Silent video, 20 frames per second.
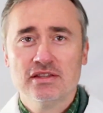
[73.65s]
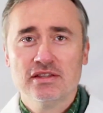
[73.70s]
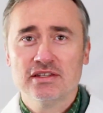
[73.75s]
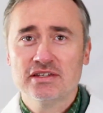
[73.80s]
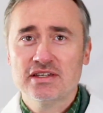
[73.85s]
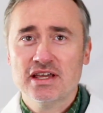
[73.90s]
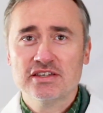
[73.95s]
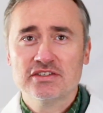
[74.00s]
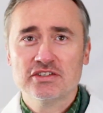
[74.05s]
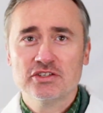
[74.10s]
The
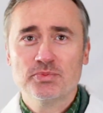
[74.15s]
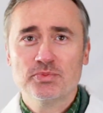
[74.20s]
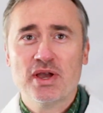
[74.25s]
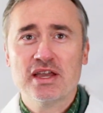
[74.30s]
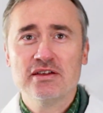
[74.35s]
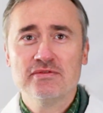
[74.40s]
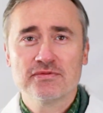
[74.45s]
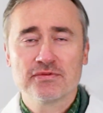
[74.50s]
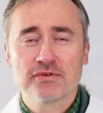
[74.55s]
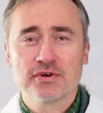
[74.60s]
test is
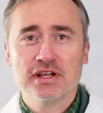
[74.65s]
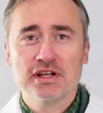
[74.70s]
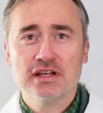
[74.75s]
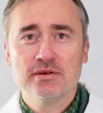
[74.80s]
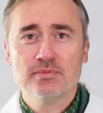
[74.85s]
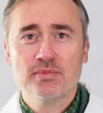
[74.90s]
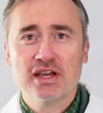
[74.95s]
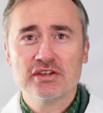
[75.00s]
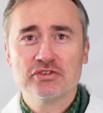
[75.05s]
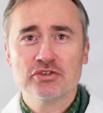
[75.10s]
pain free
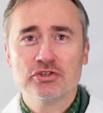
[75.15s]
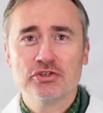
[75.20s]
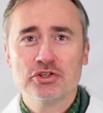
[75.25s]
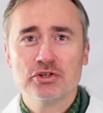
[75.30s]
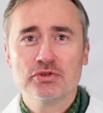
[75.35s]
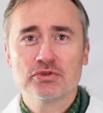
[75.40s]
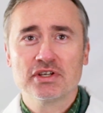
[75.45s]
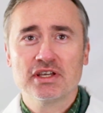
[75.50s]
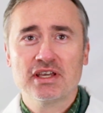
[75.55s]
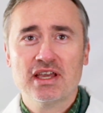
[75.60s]
and patients
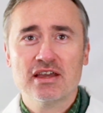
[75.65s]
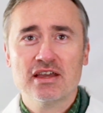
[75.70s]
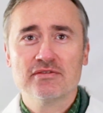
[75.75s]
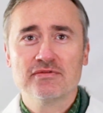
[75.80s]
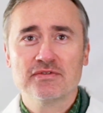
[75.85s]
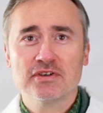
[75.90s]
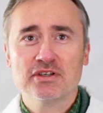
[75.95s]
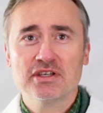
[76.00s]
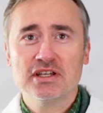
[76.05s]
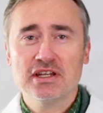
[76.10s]
usually
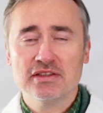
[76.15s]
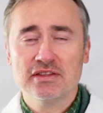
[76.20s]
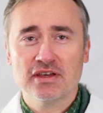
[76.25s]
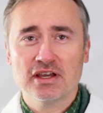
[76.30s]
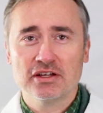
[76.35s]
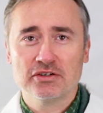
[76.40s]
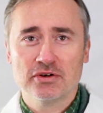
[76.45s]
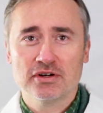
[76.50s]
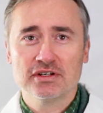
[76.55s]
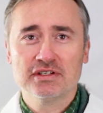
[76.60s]
can't feel
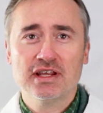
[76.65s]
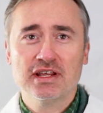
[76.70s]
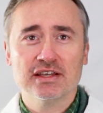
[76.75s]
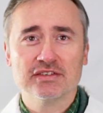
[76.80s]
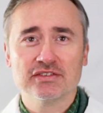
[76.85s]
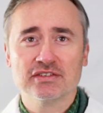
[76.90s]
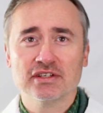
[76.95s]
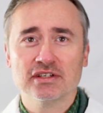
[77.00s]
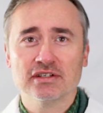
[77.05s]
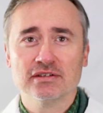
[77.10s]
anything during
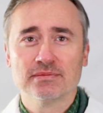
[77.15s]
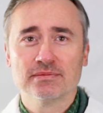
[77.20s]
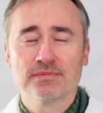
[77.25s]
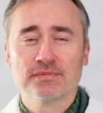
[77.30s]
testing.